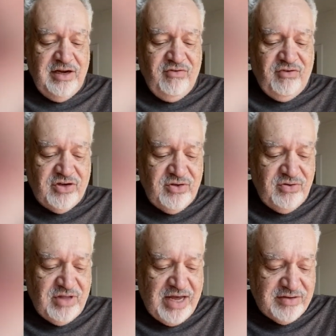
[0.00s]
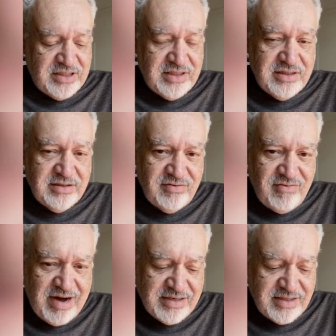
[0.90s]
for 2,000
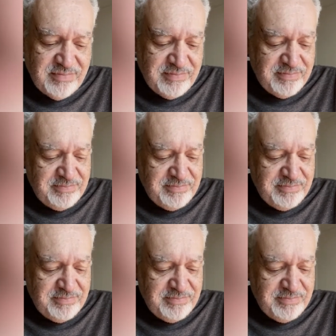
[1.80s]
ransom."